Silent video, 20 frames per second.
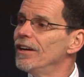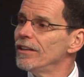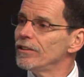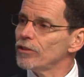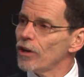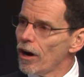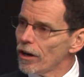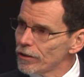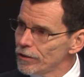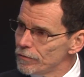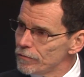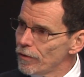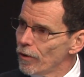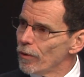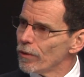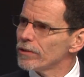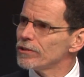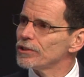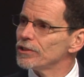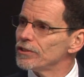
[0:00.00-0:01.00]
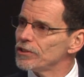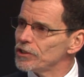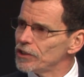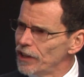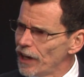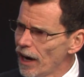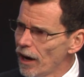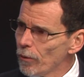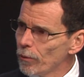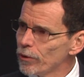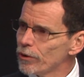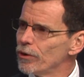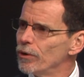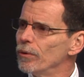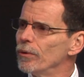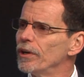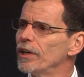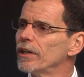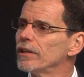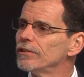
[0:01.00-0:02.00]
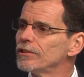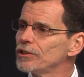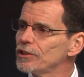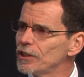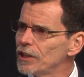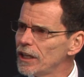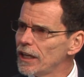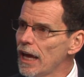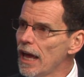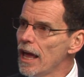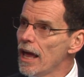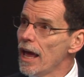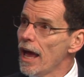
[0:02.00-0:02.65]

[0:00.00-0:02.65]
talk to folks and see how we're doing and see